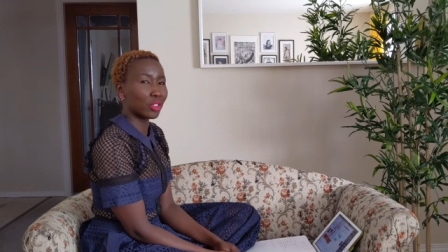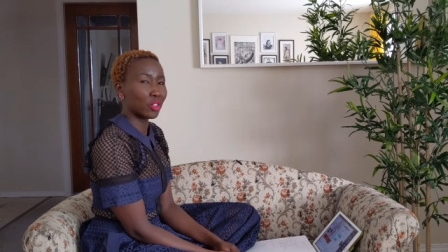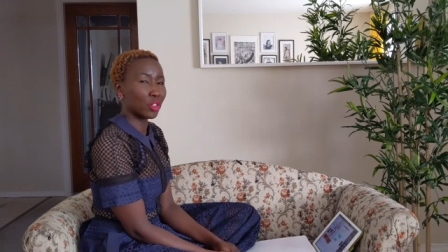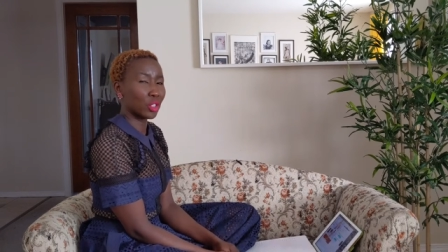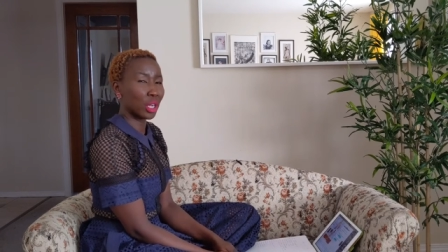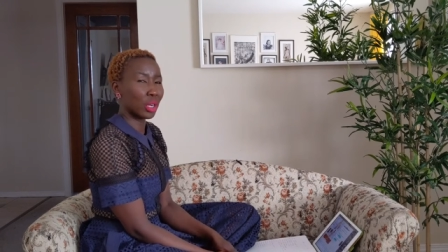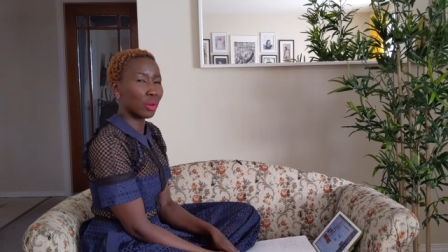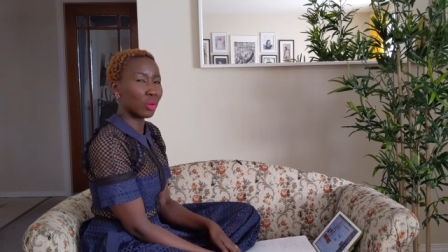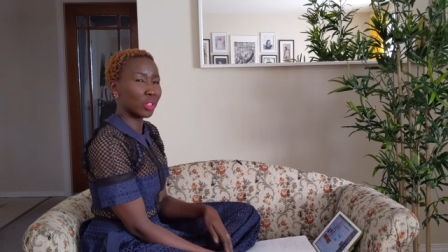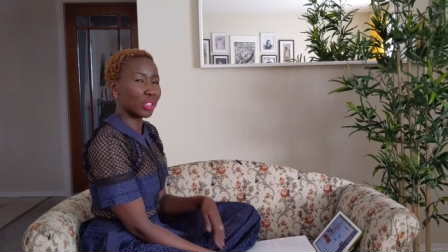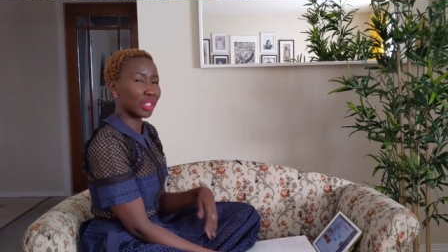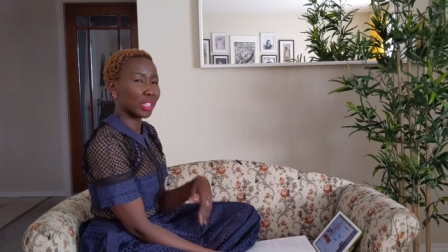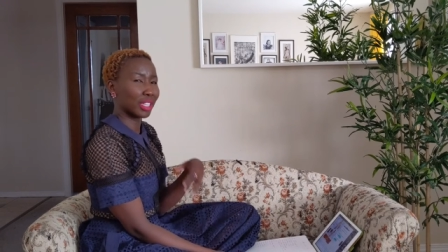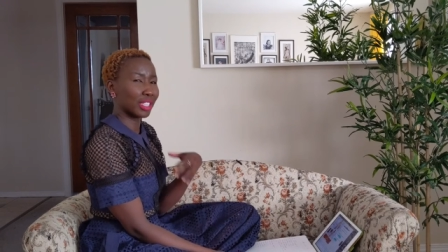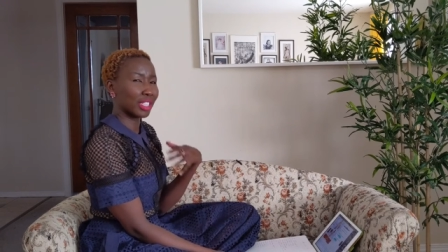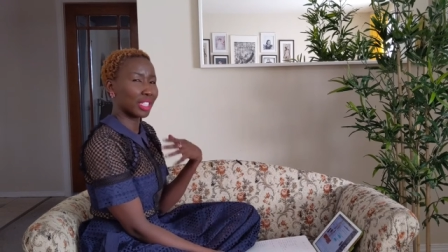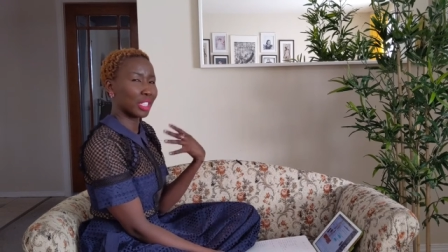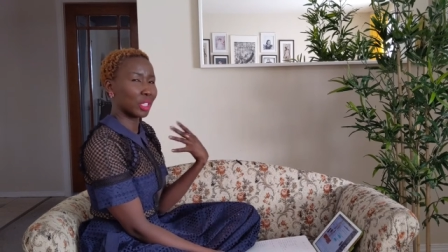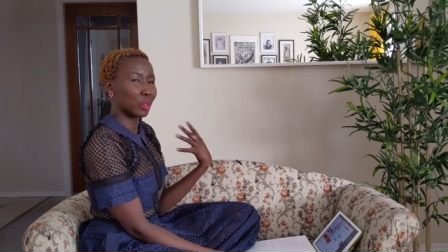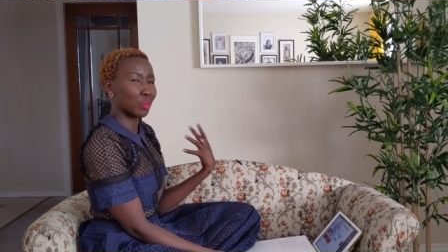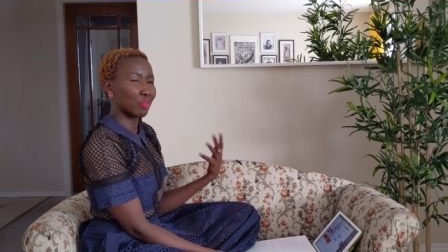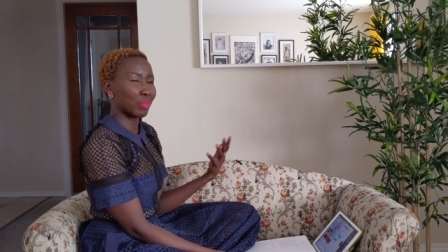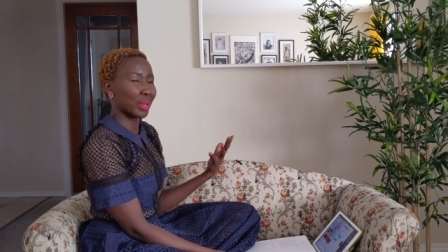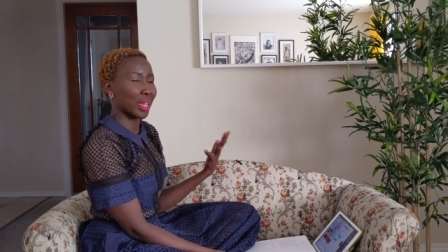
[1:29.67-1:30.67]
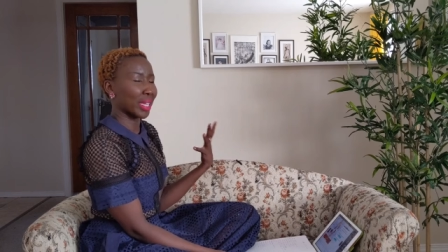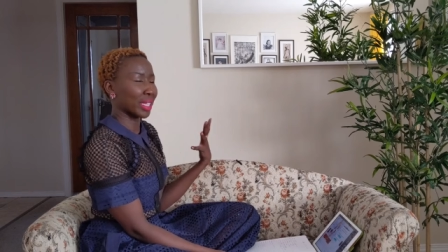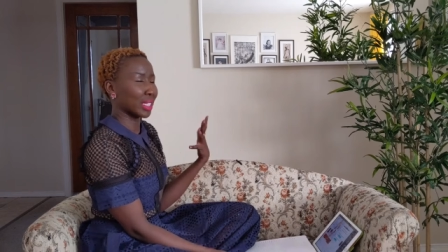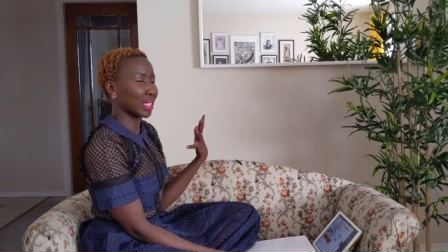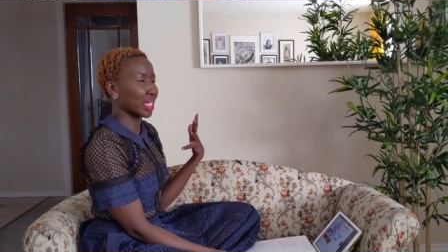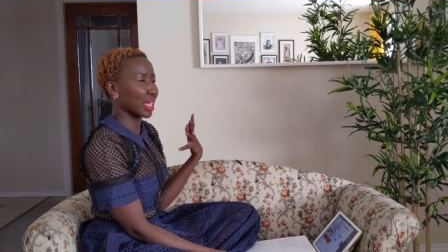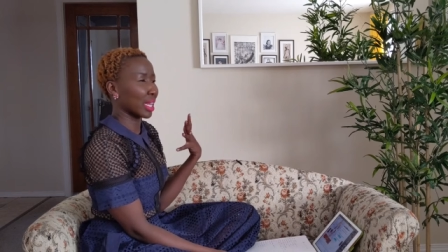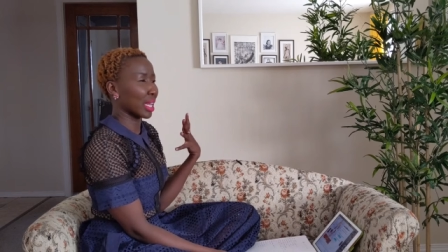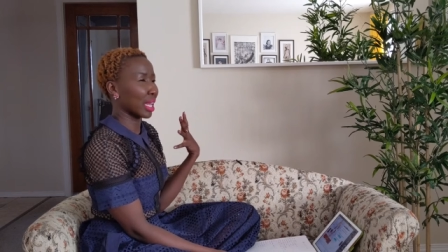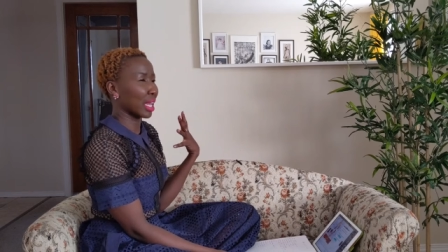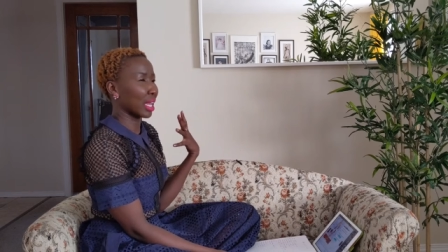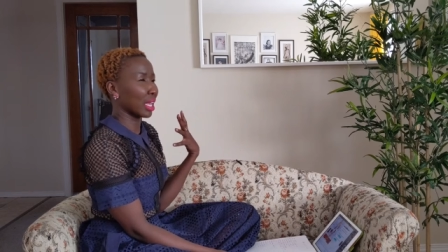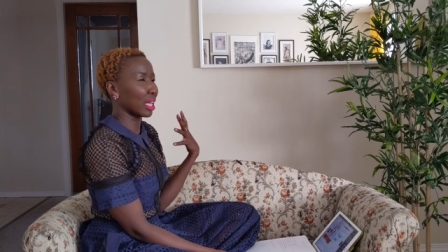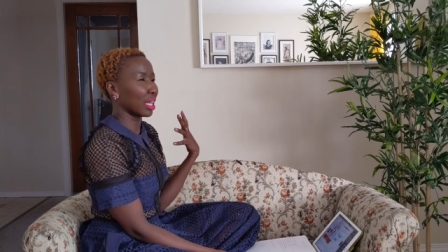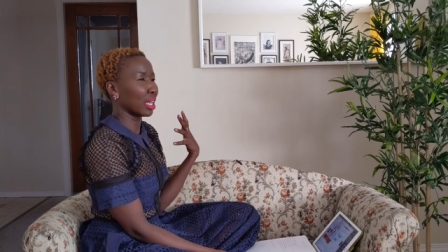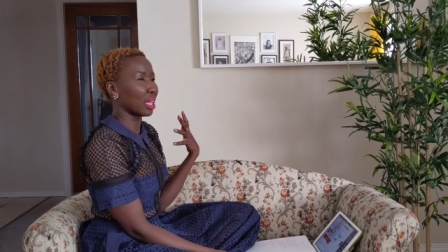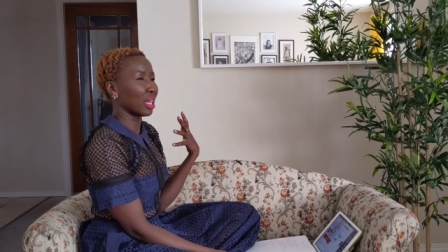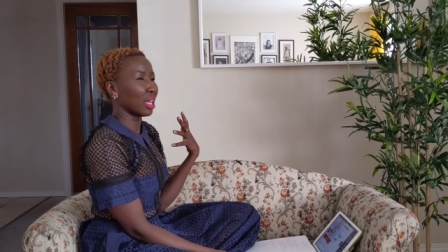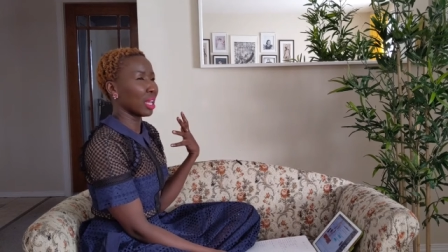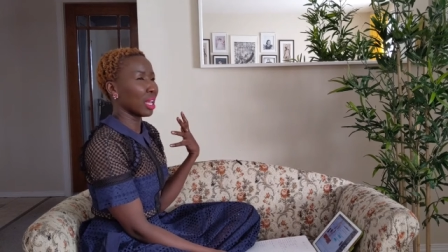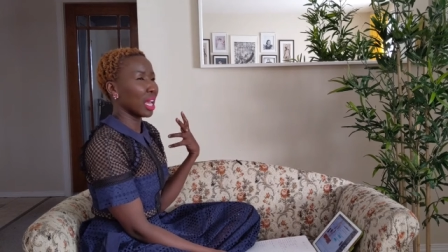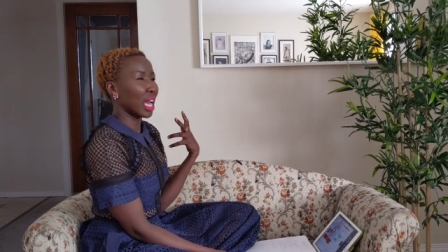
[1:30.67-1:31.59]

and so I was expecting